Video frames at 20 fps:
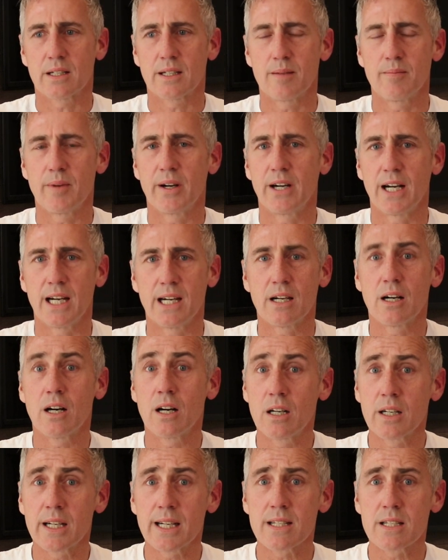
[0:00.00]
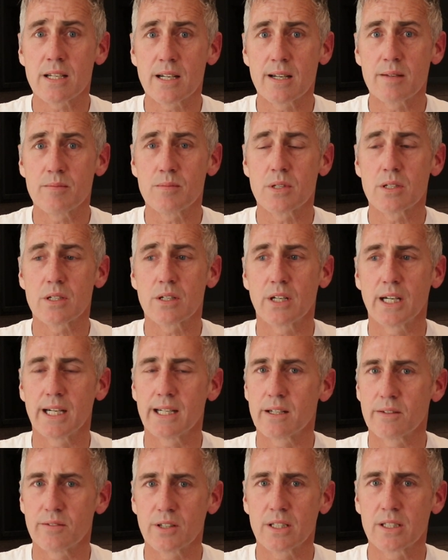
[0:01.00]
can be really hard at times, really
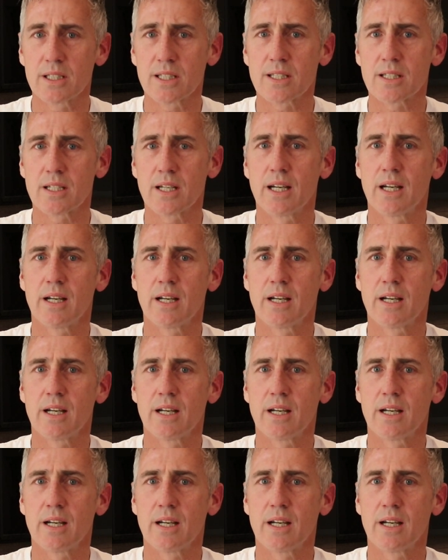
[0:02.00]
difficult,